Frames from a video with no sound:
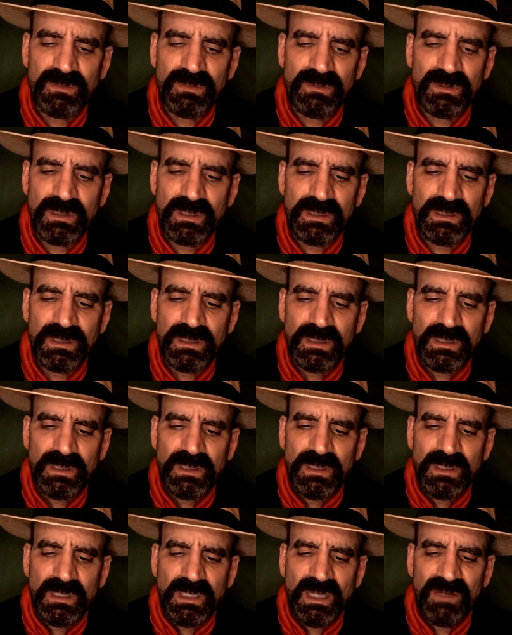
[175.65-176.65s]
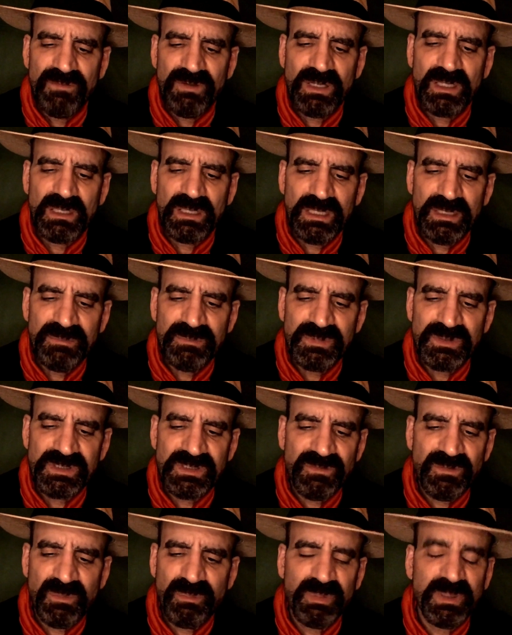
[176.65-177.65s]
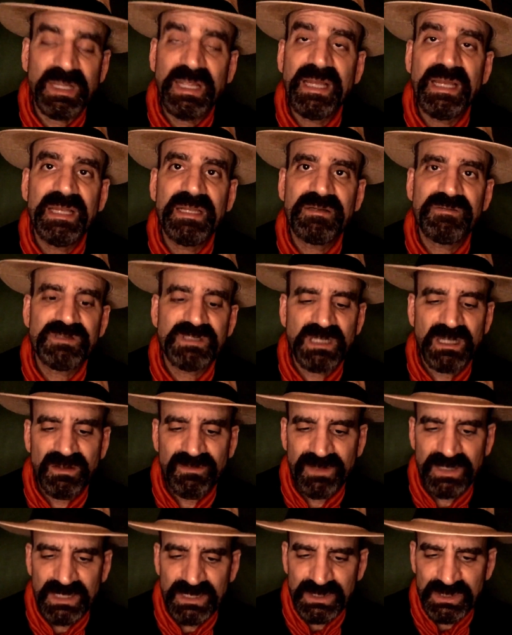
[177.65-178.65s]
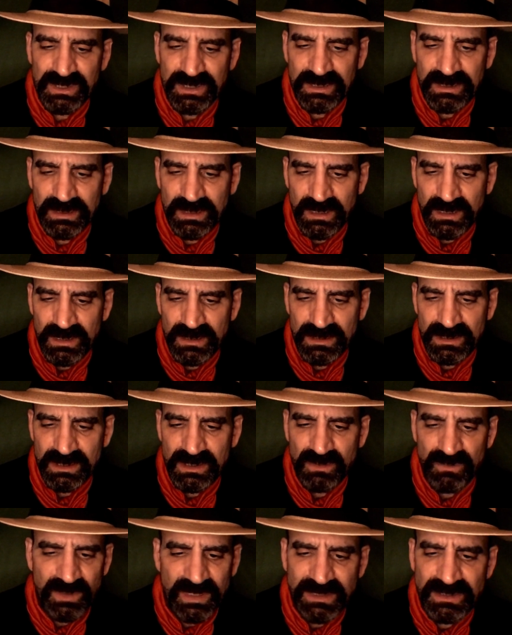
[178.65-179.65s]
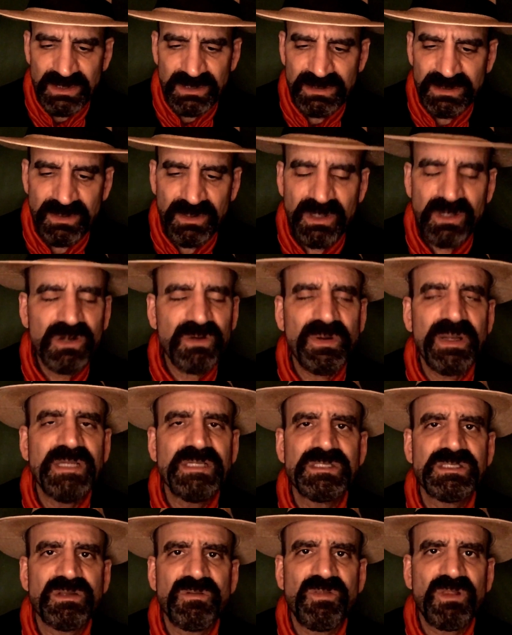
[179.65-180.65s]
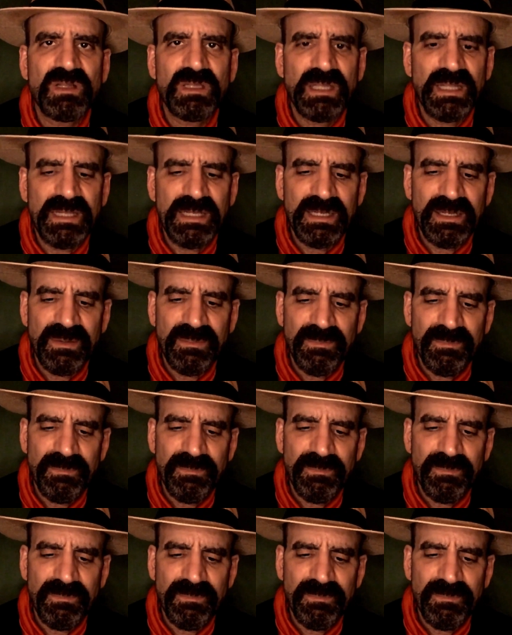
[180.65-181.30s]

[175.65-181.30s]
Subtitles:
I have a glimpse of the plan of salvation. I surrender to the grace of the Lamb.